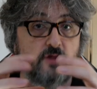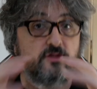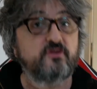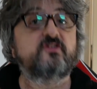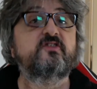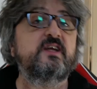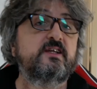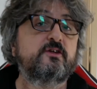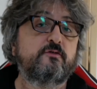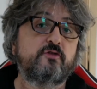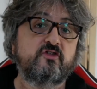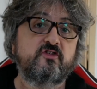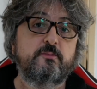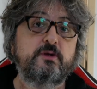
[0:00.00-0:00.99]
The state
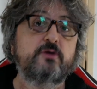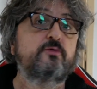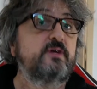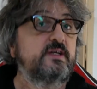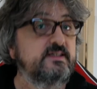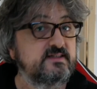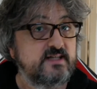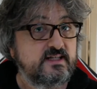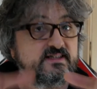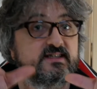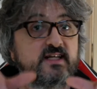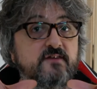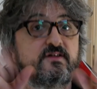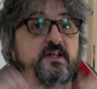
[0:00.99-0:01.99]
of the CPU is
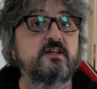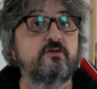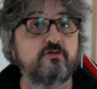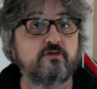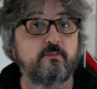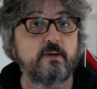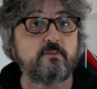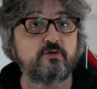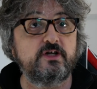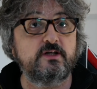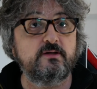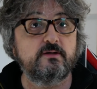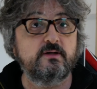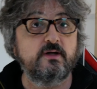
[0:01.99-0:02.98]
saved into the
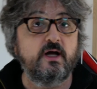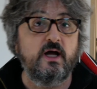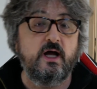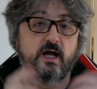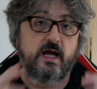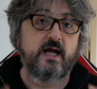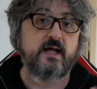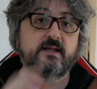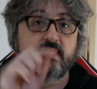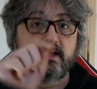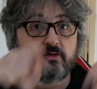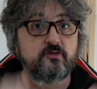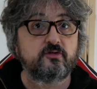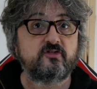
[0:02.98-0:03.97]
memory, and
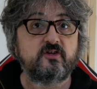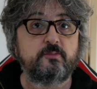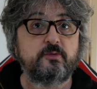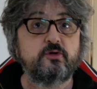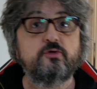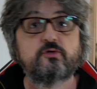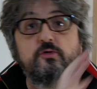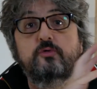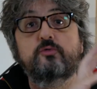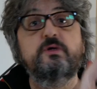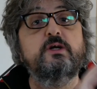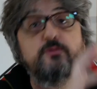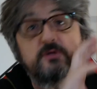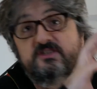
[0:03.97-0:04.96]
into the CPU
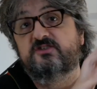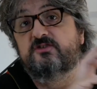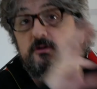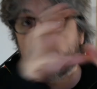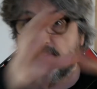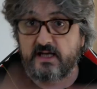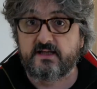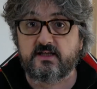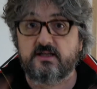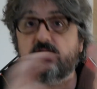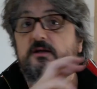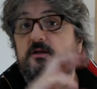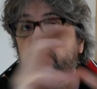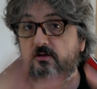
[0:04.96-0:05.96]
we restore back
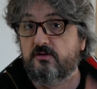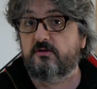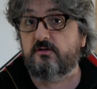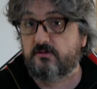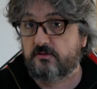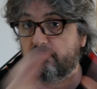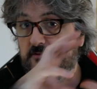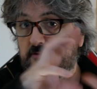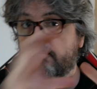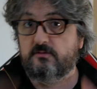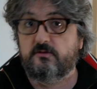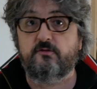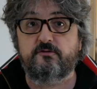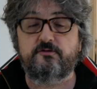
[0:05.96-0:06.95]
the
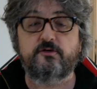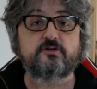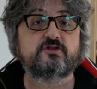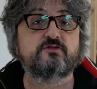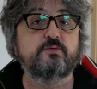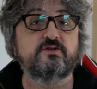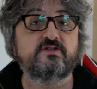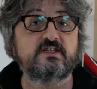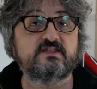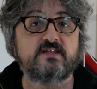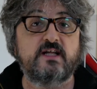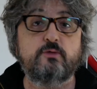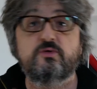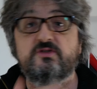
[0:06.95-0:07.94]
first process
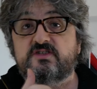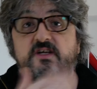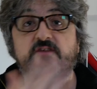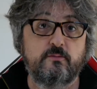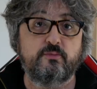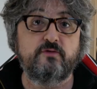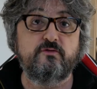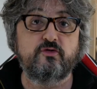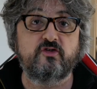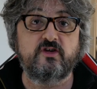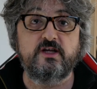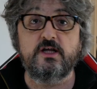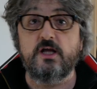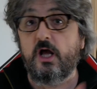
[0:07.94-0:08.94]
that was saved
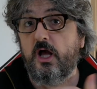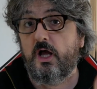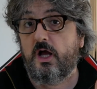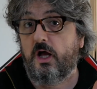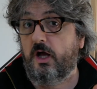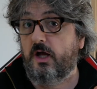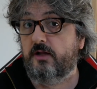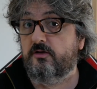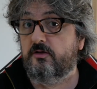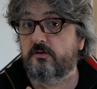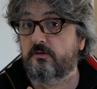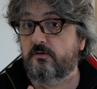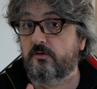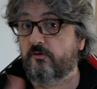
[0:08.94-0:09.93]
previously,
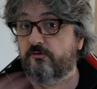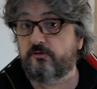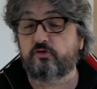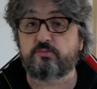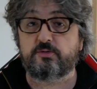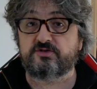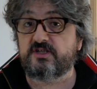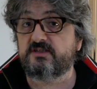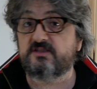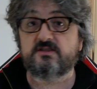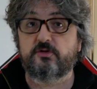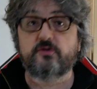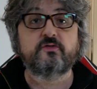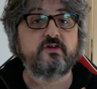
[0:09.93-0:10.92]
and the first
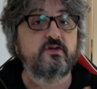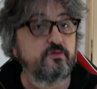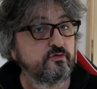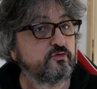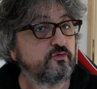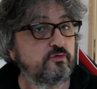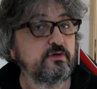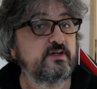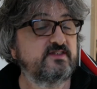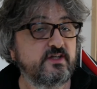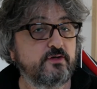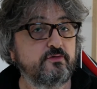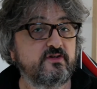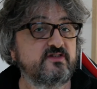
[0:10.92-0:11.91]
process continues to
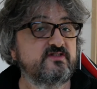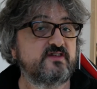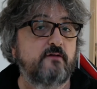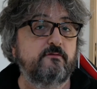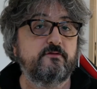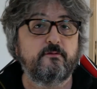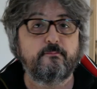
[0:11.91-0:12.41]
execute itself.